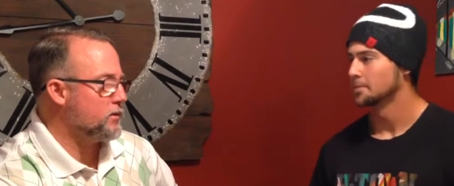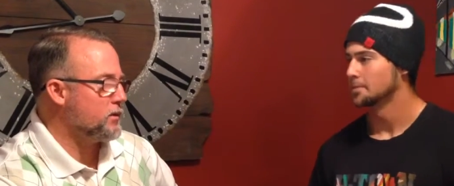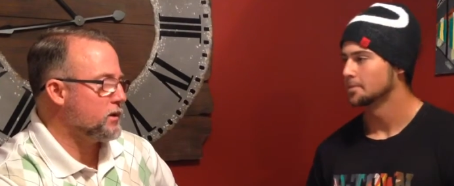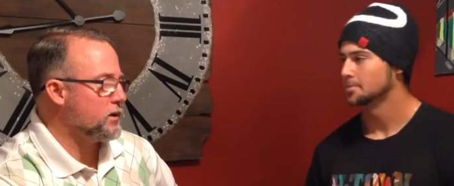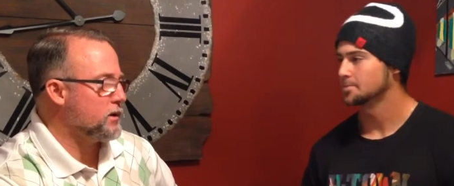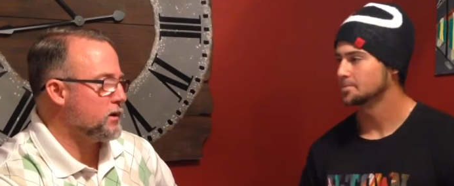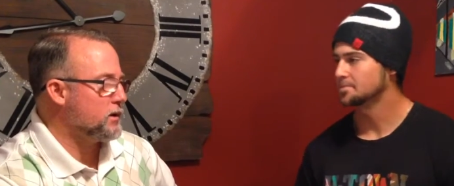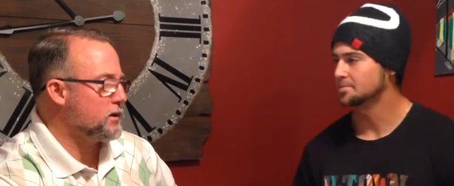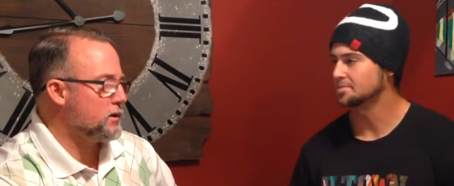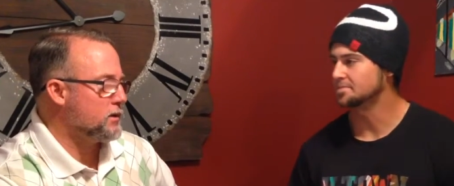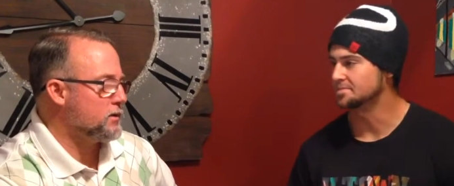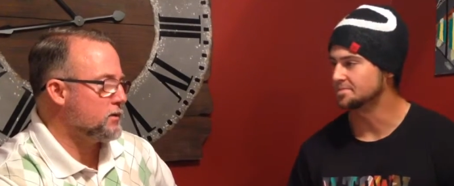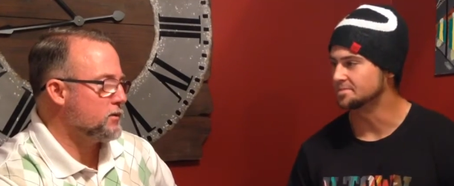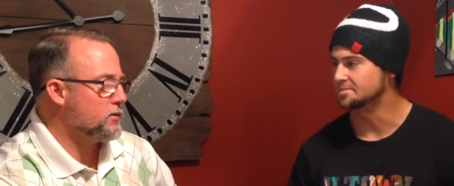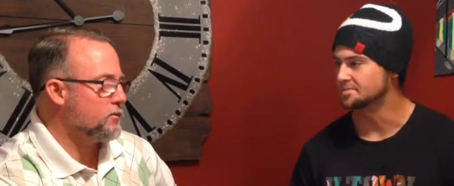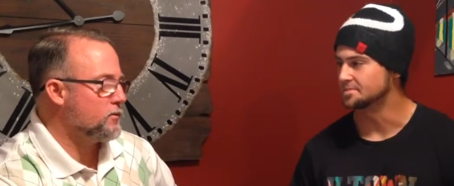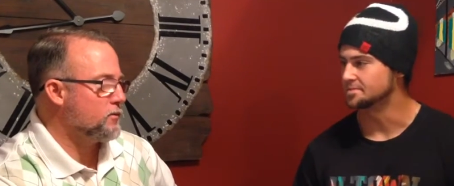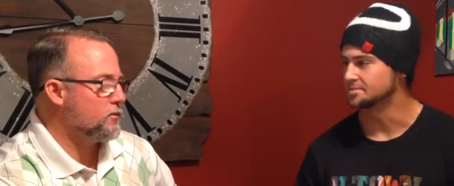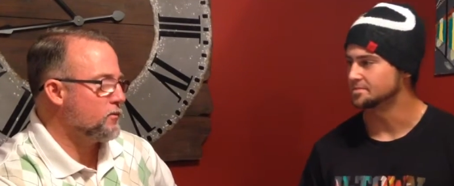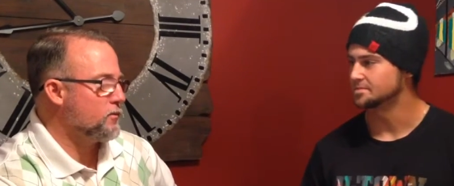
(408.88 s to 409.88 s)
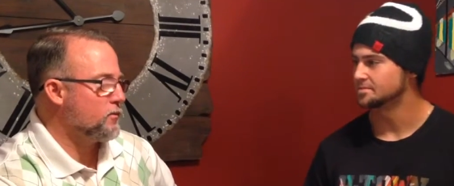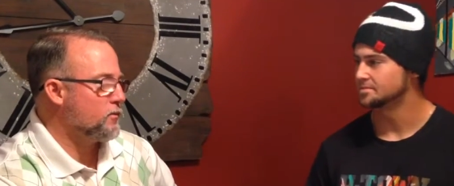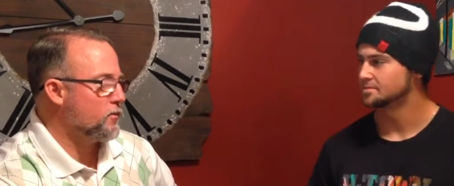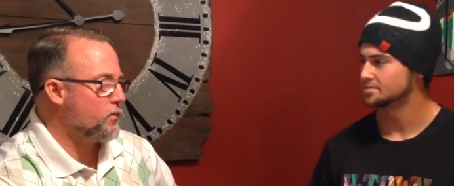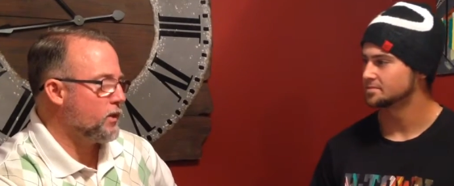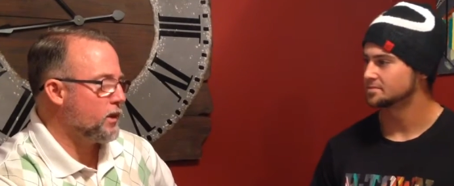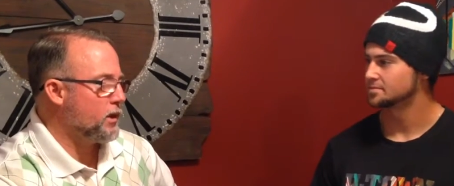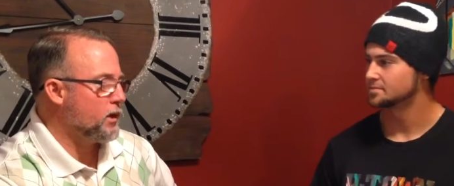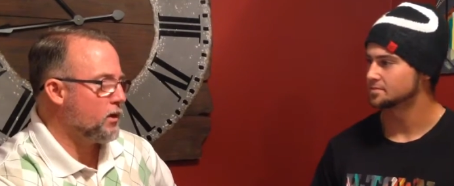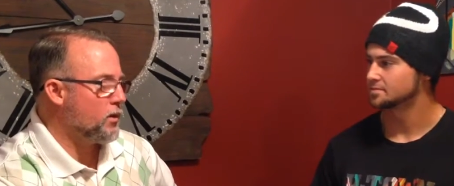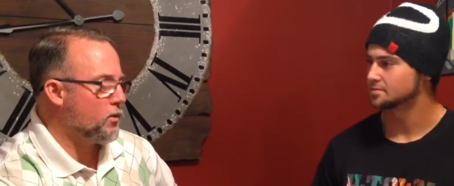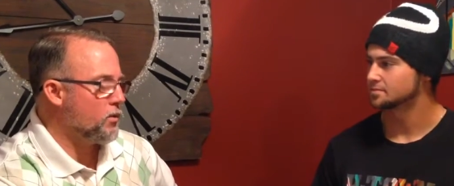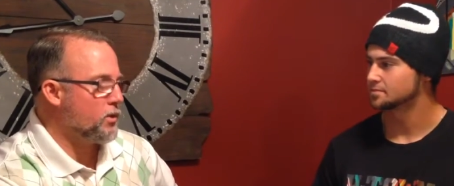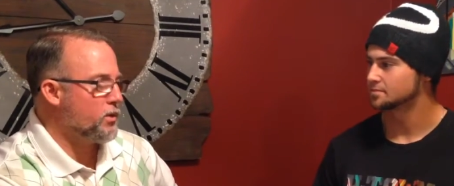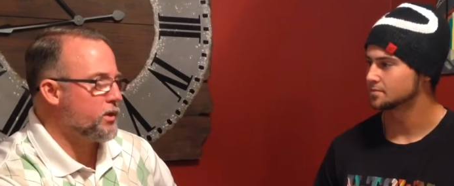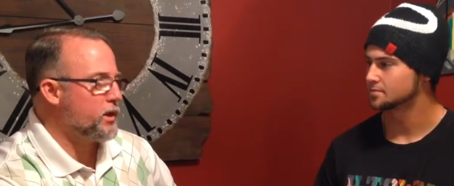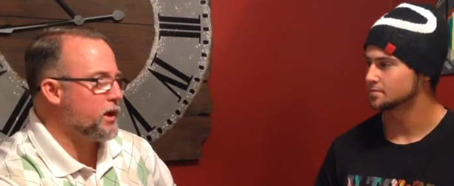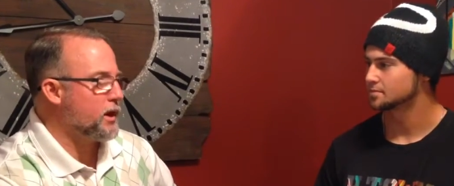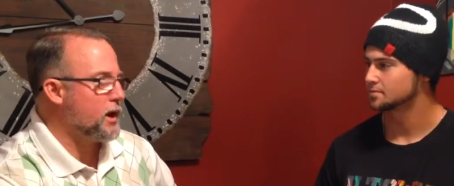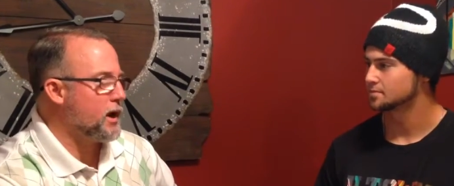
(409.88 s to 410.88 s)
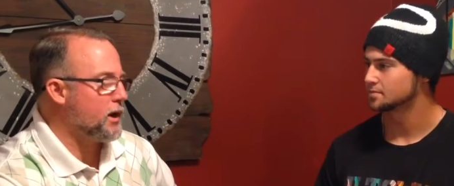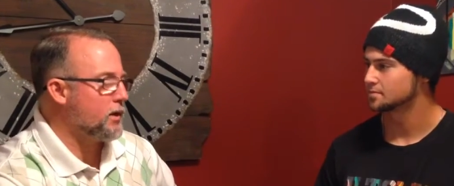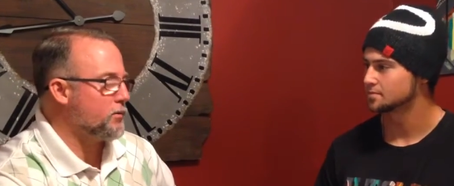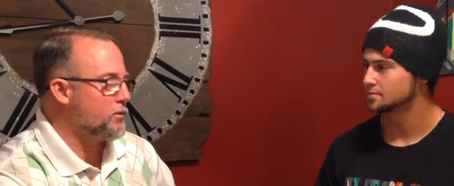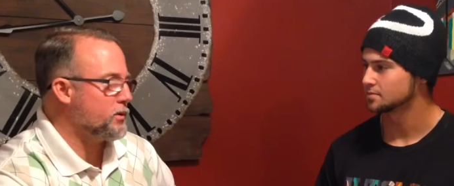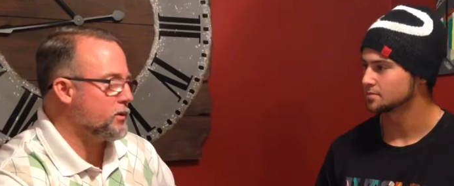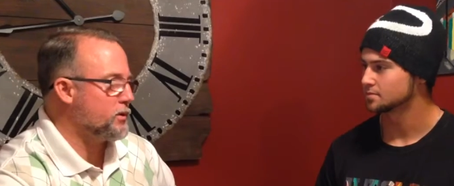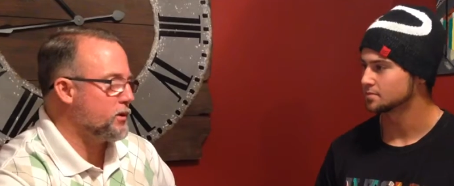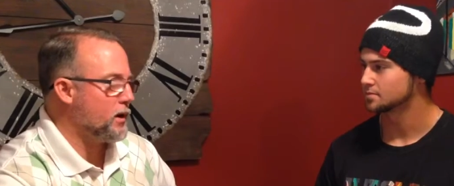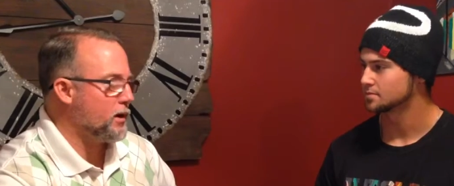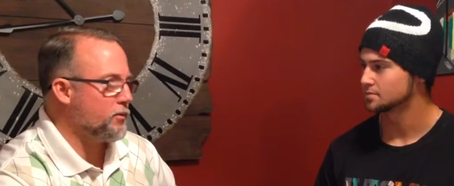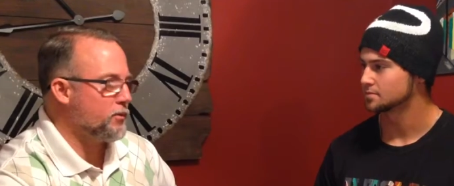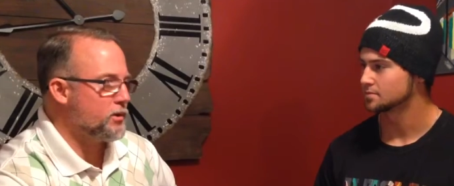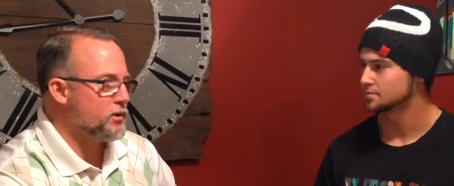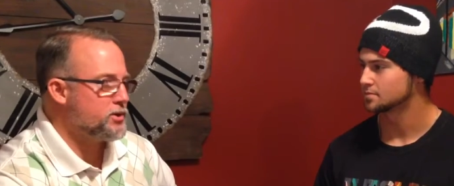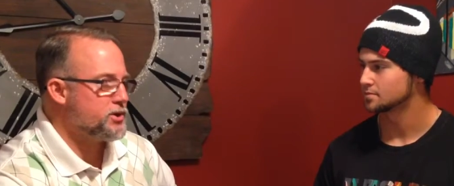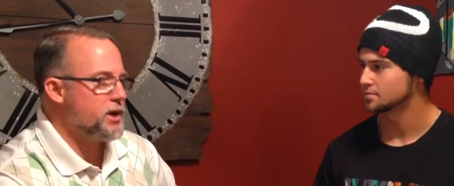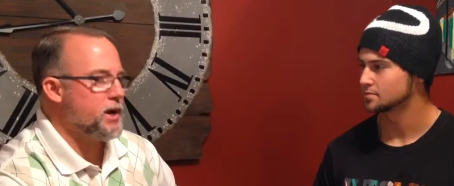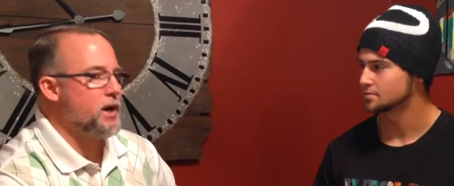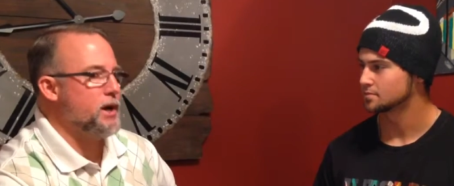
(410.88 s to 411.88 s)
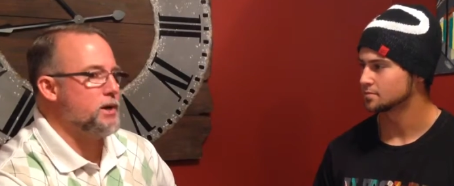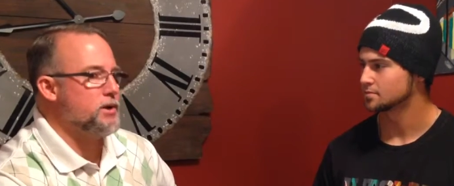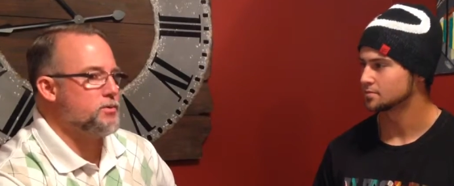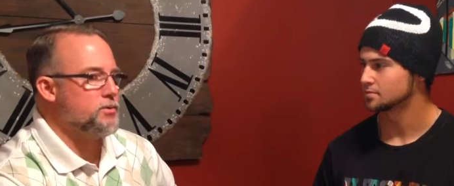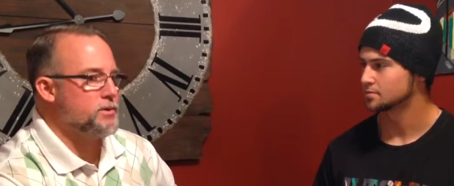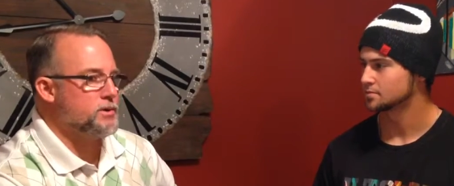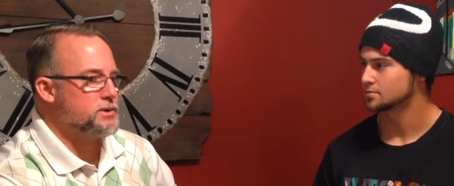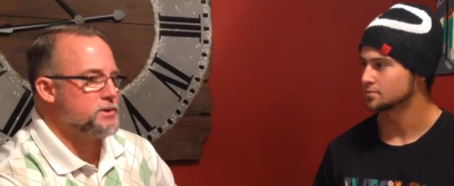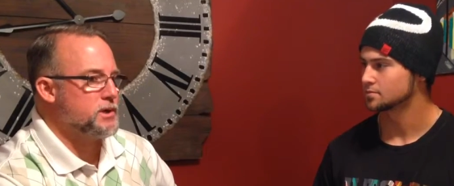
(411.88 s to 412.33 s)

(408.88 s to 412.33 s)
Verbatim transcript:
Speaker 1: the, the only thing I would I would change was.